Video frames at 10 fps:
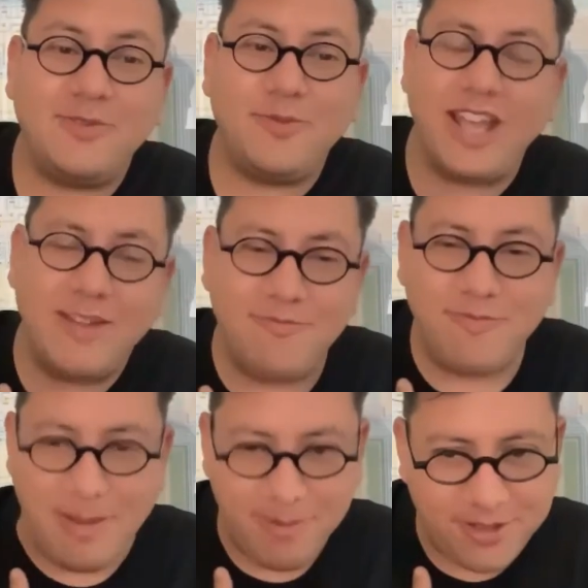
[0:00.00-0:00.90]
why
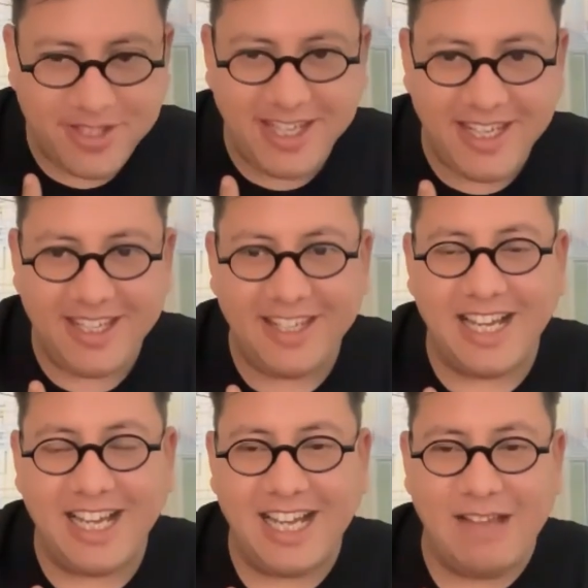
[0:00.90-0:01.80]
I'm happy to say
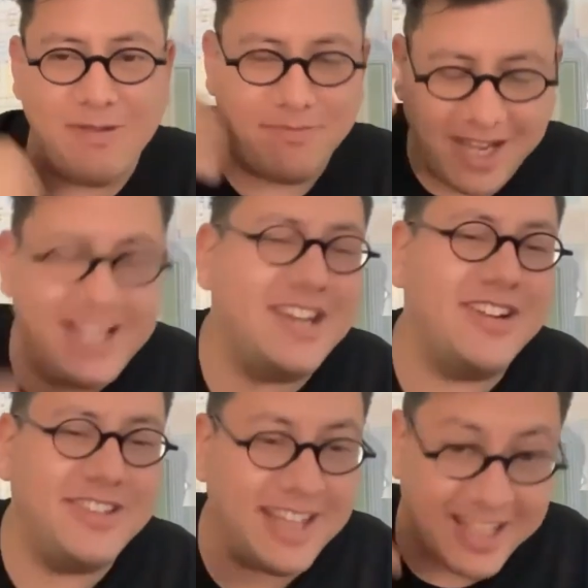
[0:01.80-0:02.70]
I'm a pioneer
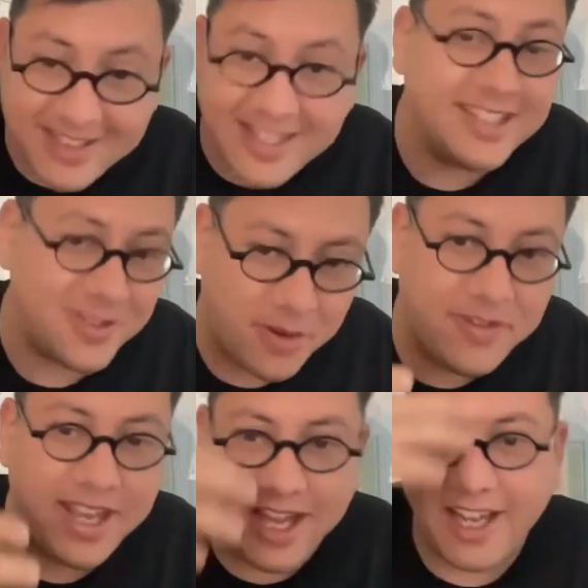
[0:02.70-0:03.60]
in the aesthetics
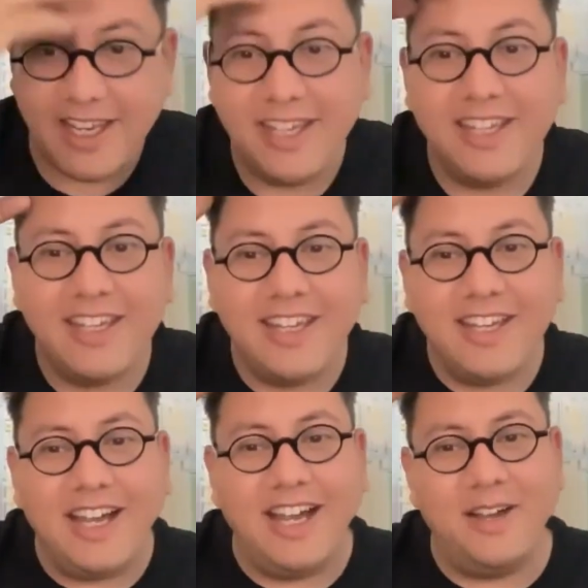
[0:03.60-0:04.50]
of AI.
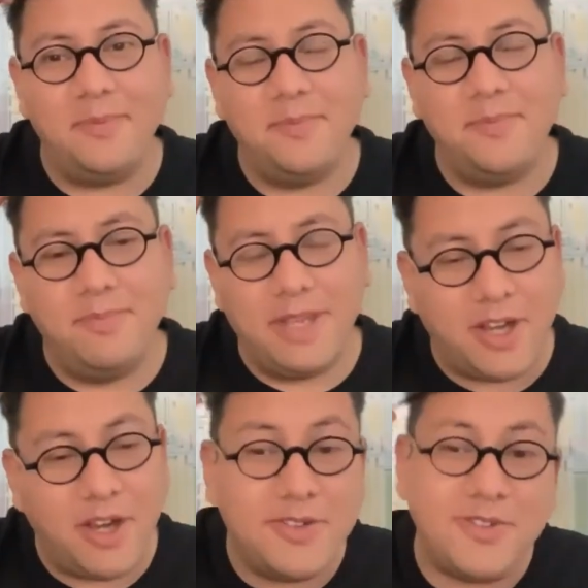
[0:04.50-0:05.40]
Um,
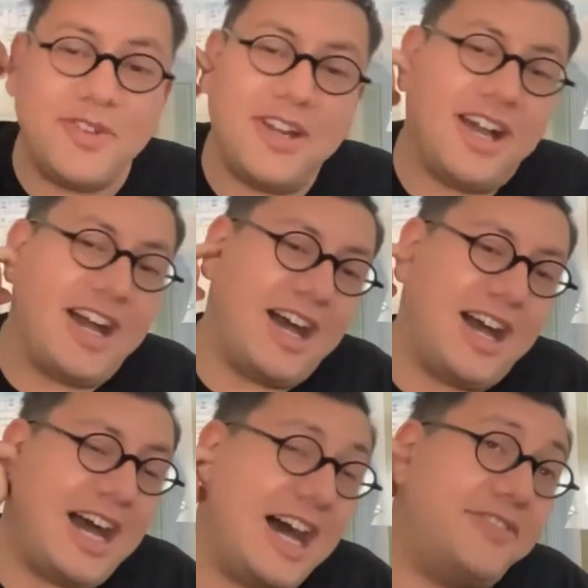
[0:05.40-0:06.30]
because
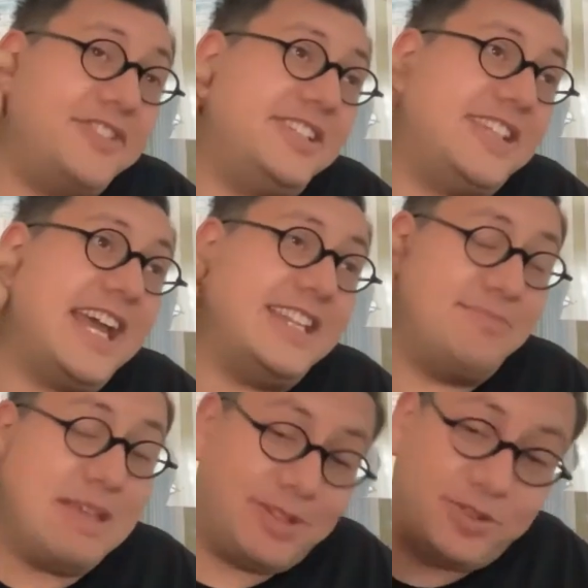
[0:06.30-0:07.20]
after
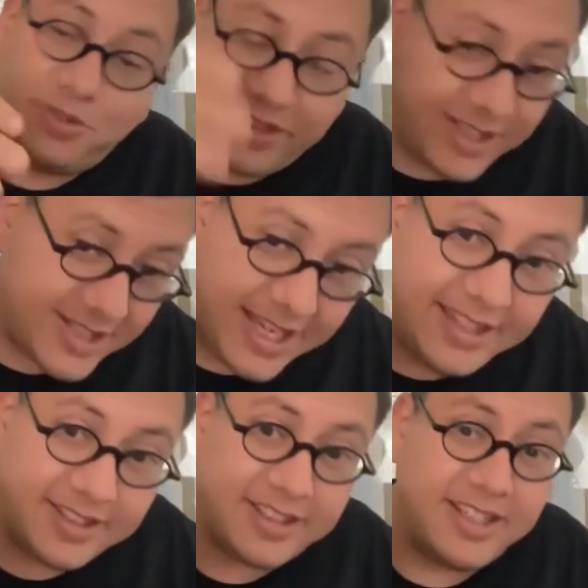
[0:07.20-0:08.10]
that, maybe two, three years
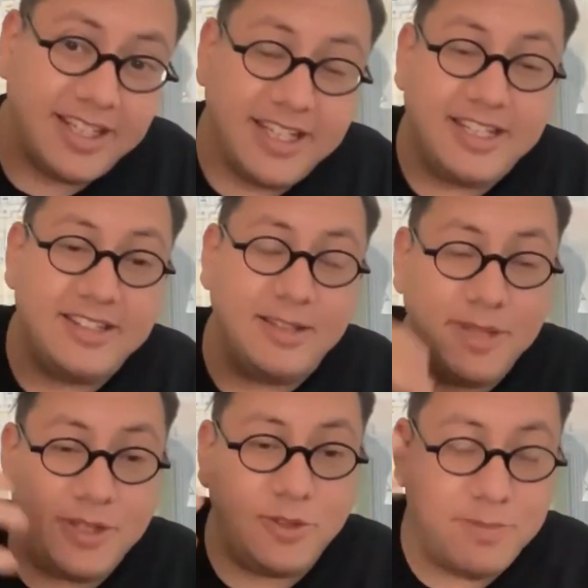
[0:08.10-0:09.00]
later, the
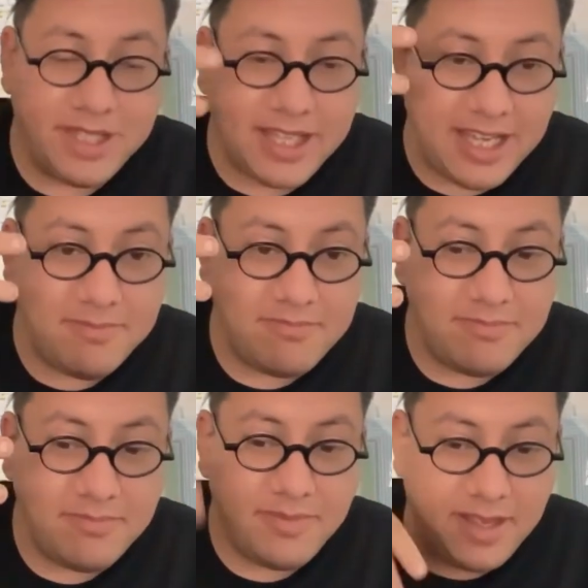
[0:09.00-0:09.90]
medium became
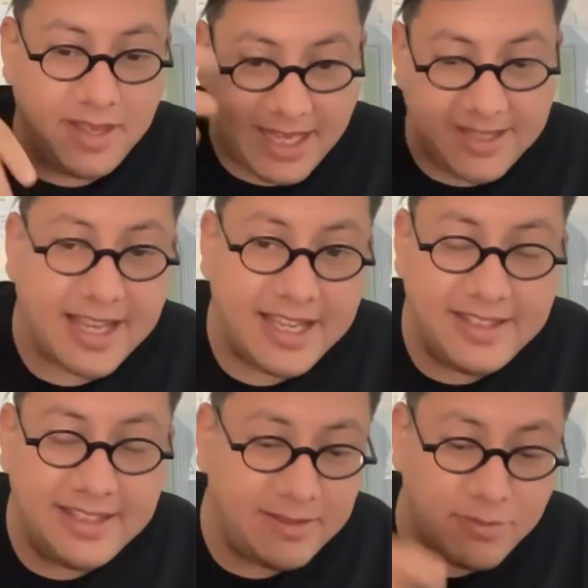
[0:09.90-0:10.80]

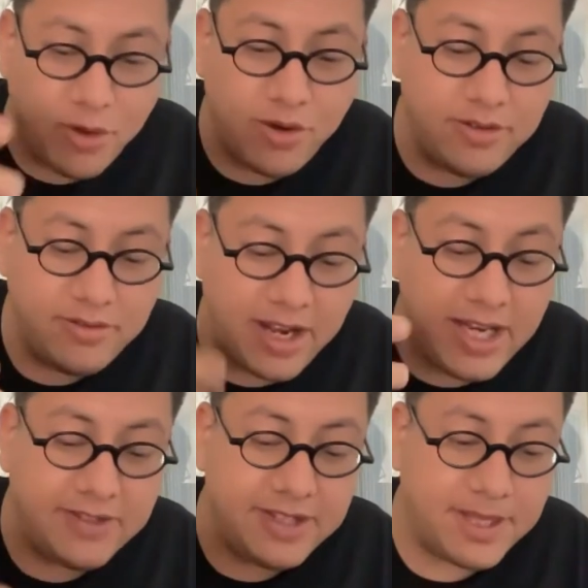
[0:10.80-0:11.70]
exciting and more
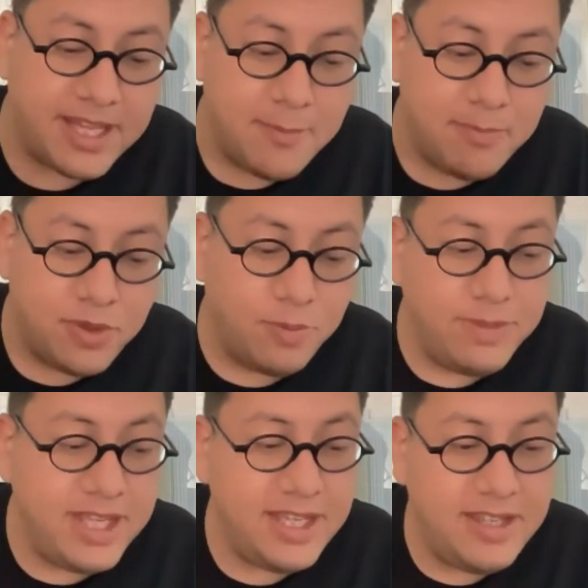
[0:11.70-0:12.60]
relevant. But to
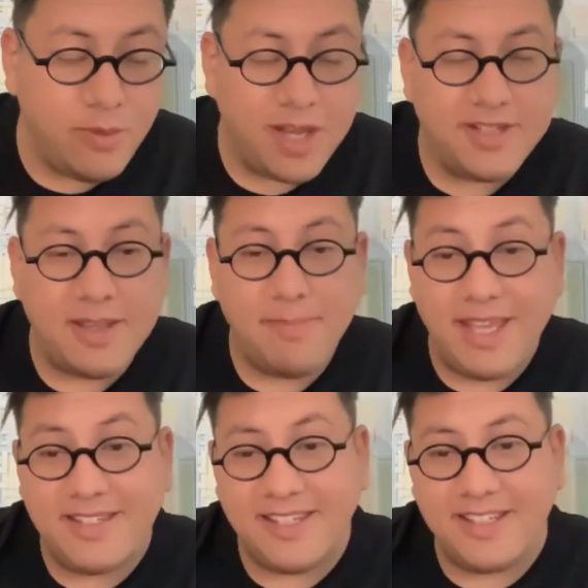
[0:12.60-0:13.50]
me, what is
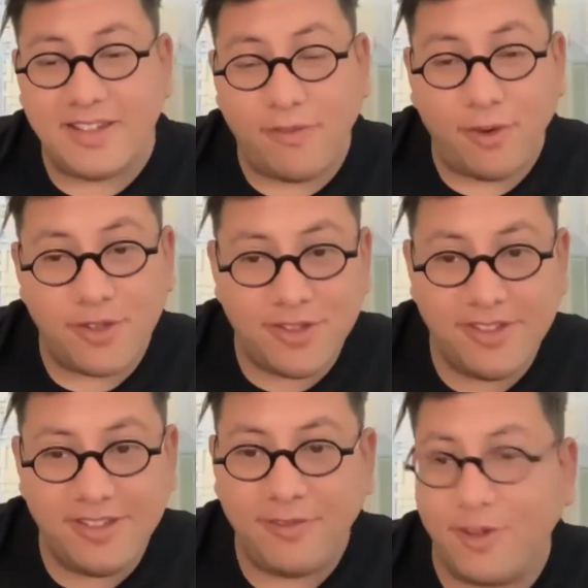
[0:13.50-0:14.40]
amazing is the
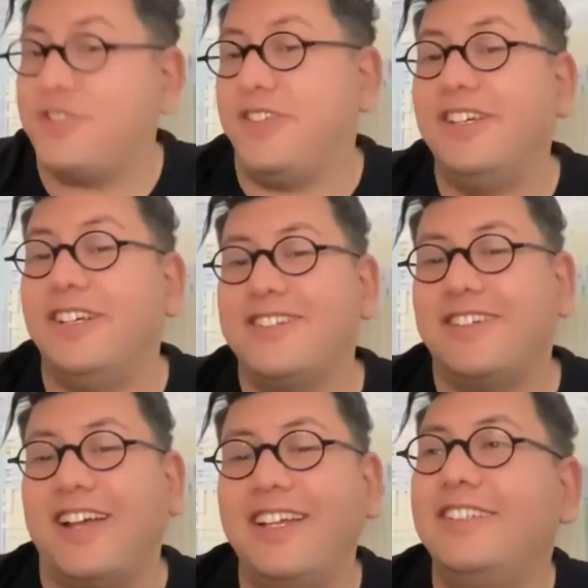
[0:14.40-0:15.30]
first first years,
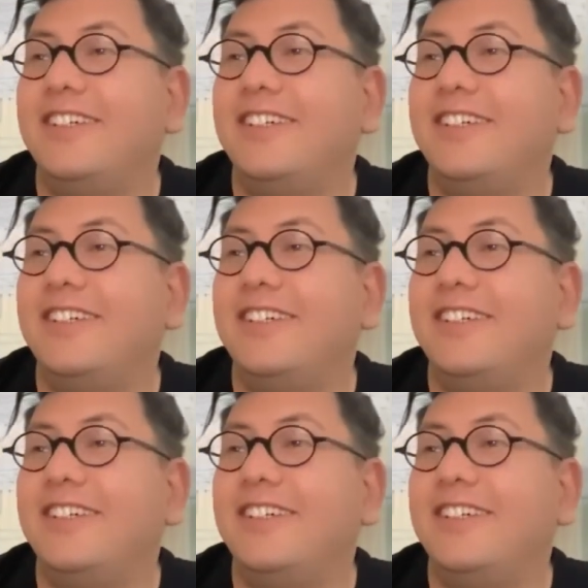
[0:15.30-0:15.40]
right?